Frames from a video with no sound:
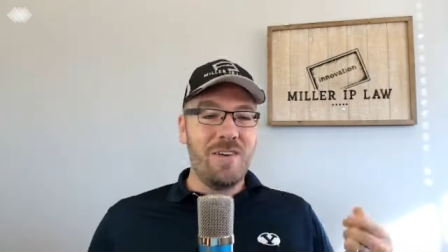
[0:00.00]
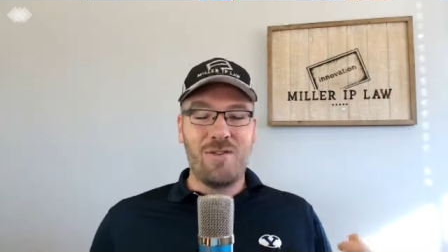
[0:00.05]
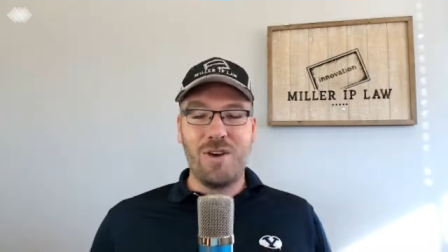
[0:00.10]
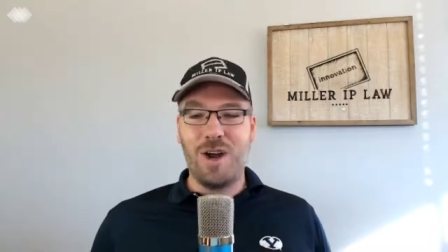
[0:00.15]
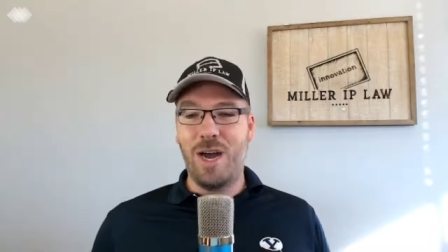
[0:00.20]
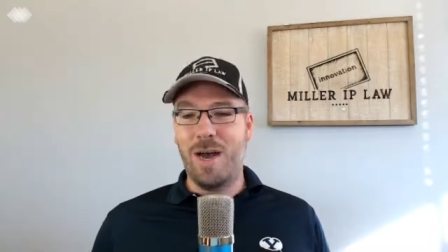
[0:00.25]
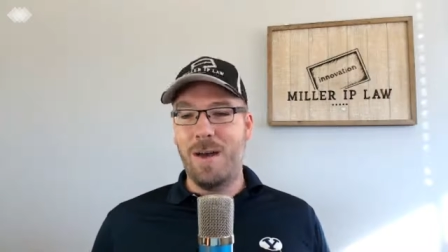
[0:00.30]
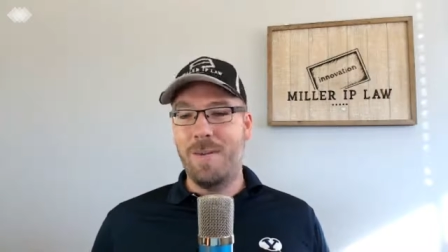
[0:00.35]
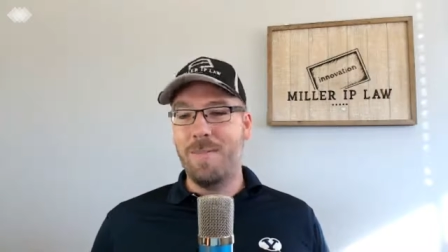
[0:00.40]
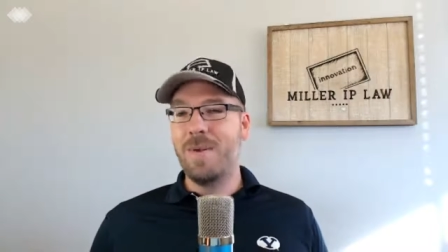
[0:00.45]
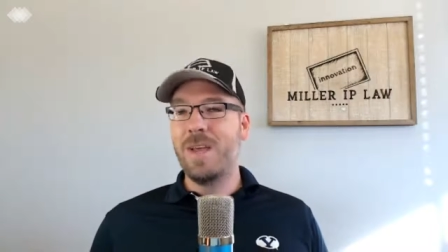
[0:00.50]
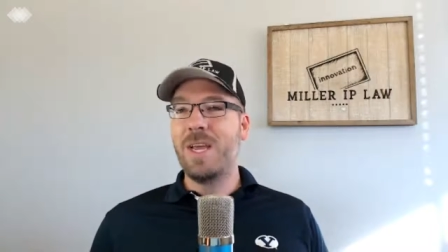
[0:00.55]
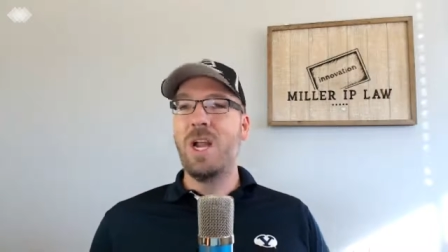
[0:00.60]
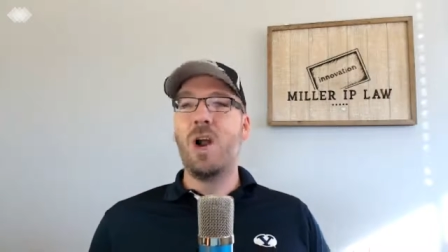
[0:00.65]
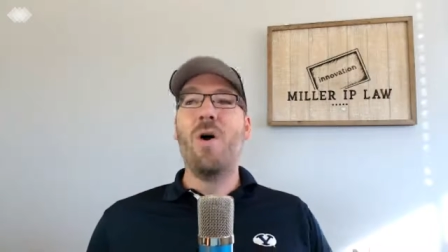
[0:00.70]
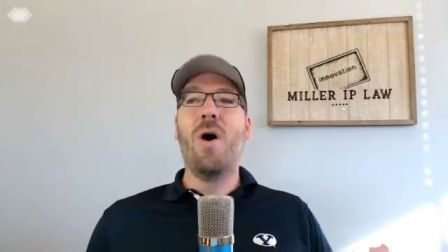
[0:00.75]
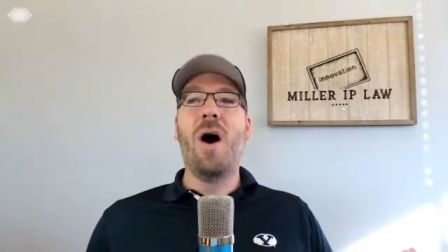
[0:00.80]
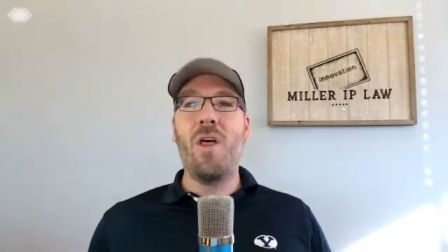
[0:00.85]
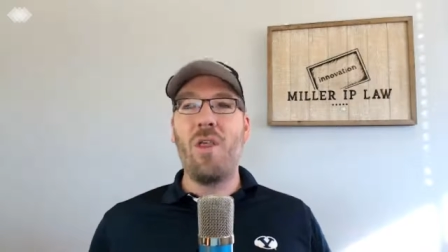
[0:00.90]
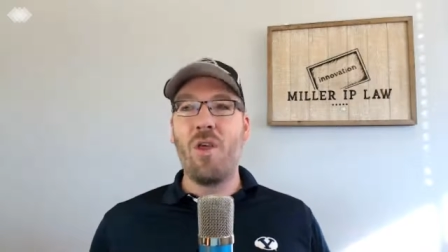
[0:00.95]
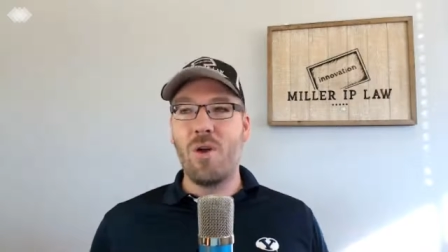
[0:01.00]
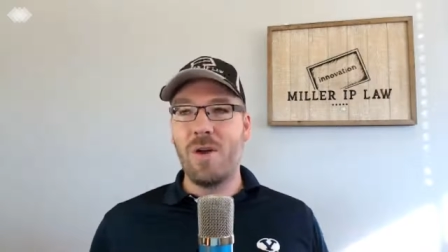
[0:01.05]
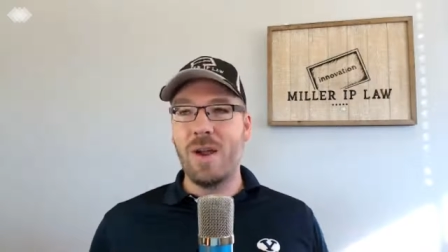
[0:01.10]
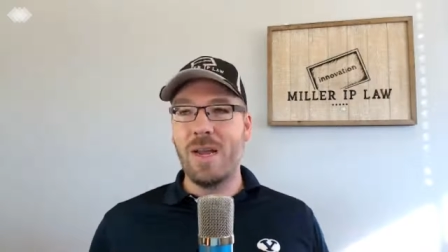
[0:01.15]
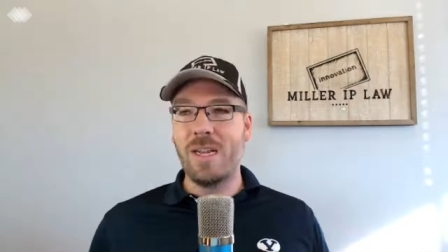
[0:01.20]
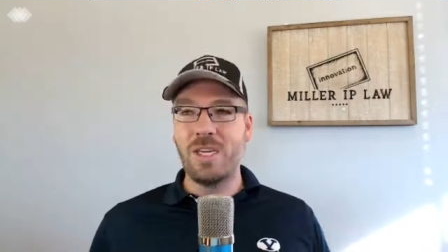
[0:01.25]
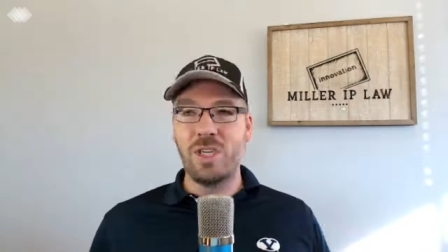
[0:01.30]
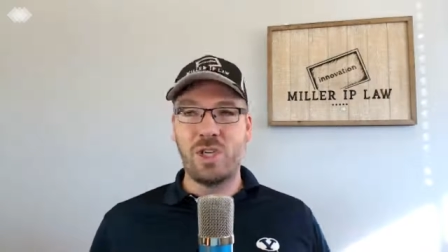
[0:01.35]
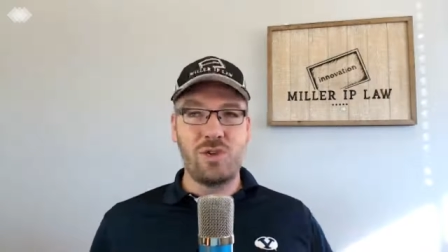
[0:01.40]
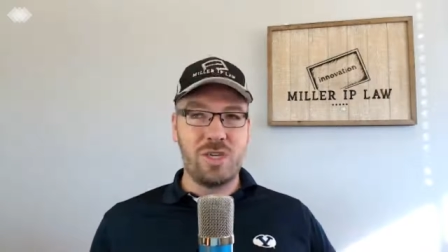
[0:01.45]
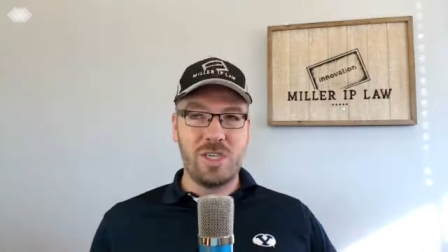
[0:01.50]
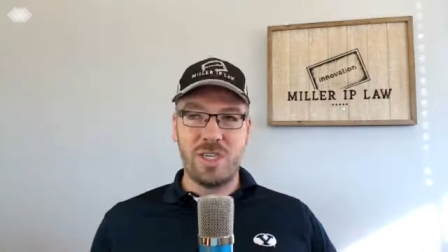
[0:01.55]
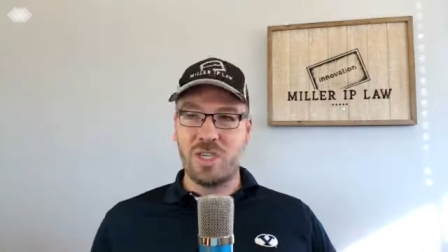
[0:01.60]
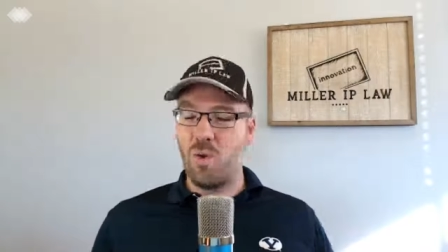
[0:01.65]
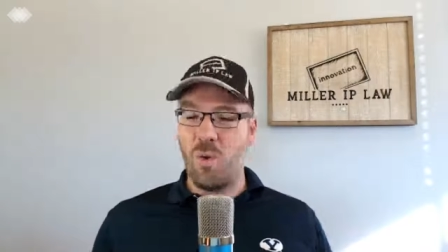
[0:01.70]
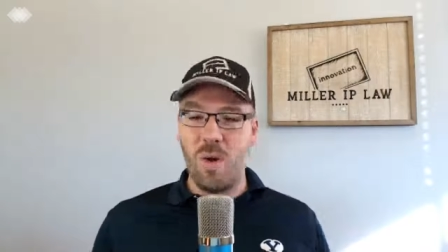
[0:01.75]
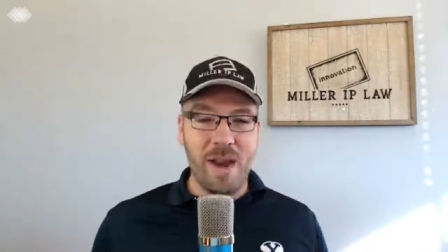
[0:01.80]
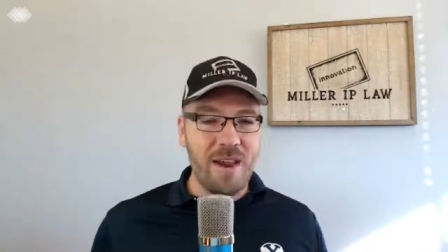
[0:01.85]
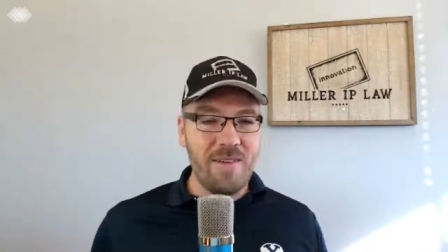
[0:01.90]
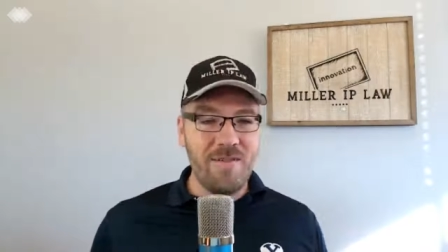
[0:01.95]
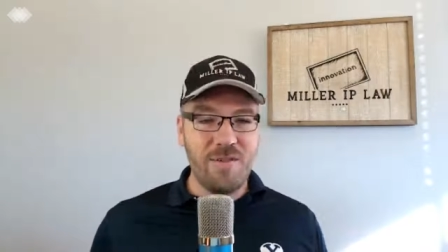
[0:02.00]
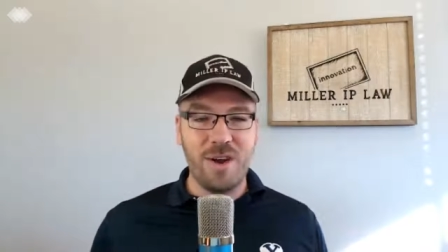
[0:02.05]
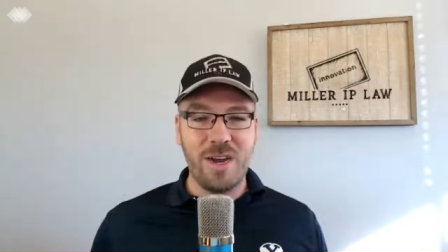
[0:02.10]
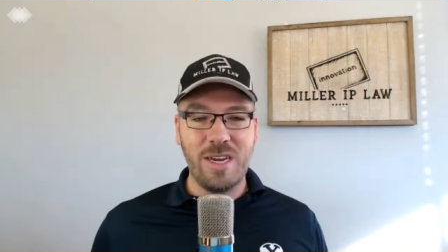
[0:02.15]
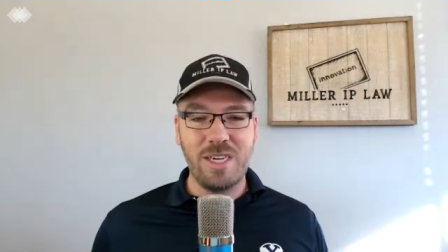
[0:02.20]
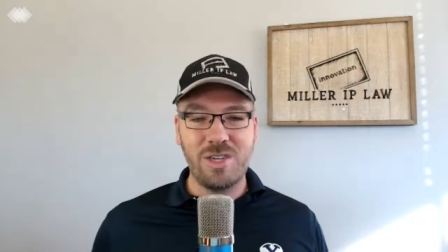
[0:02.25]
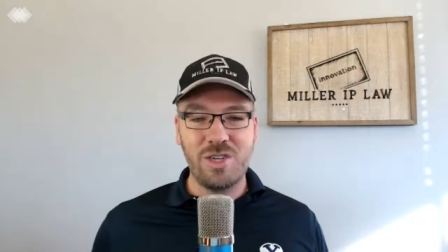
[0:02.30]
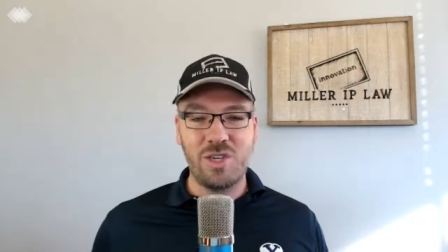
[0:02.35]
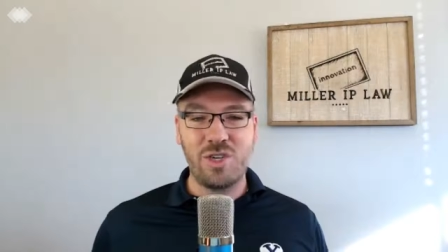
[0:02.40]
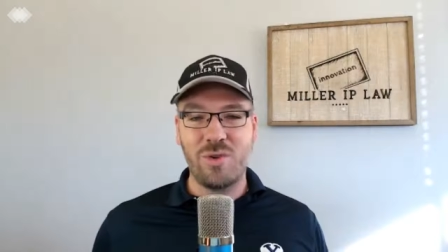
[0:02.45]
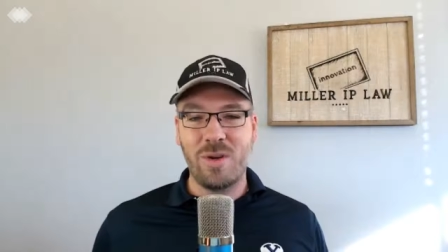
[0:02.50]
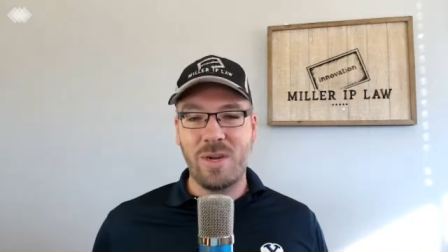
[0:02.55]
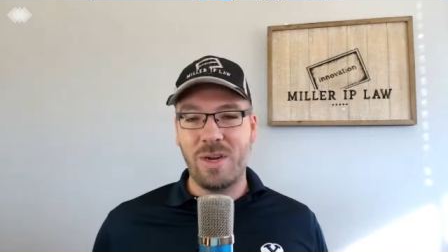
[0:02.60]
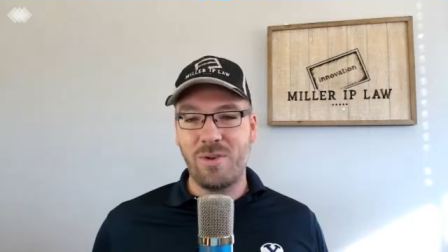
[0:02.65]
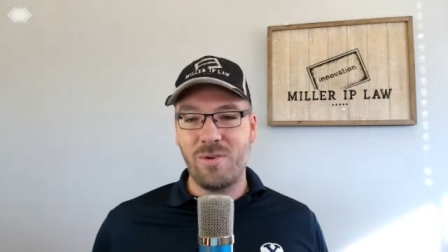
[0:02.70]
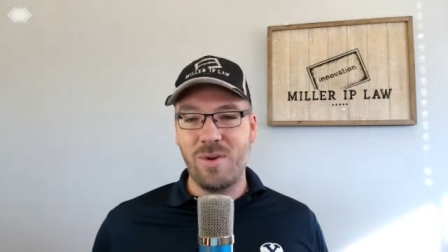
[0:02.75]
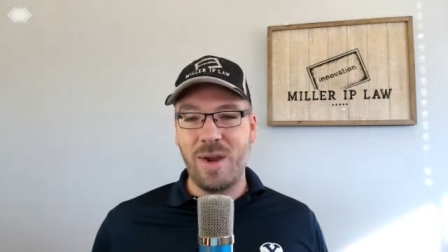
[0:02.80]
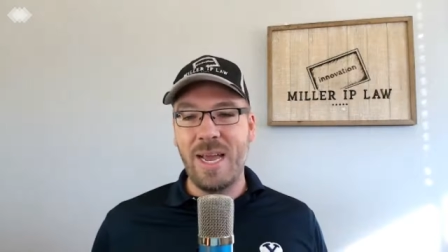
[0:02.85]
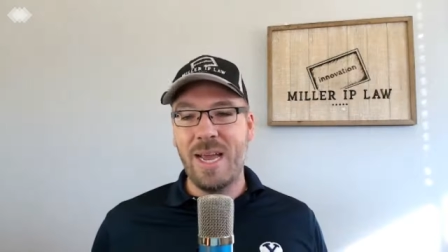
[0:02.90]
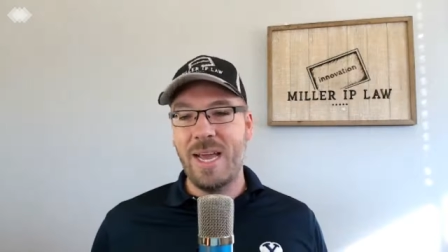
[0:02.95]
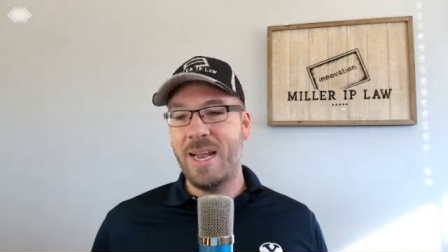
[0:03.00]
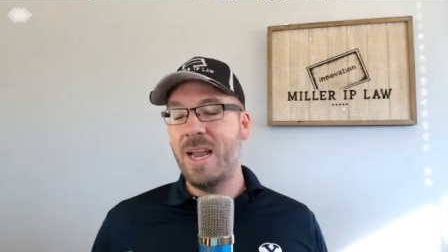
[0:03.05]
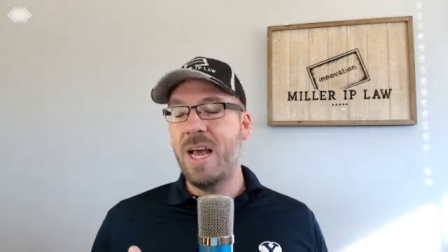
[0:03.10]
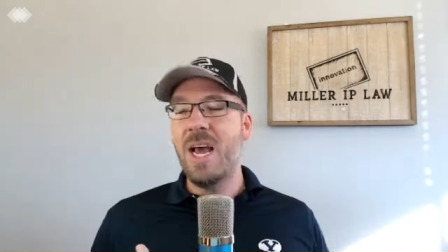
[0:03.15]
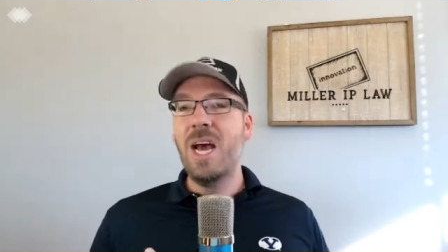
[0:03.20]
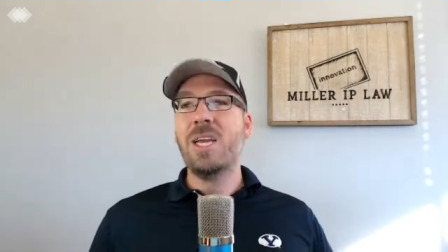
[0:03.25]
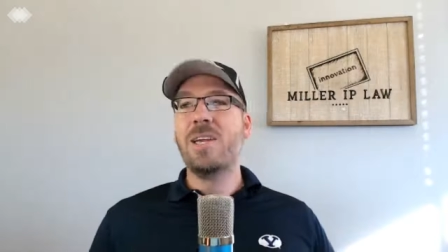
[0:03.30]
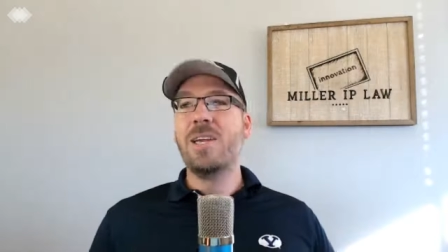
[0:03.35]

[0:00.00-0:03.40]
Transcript: from you know other industries. So whatever industry you're in,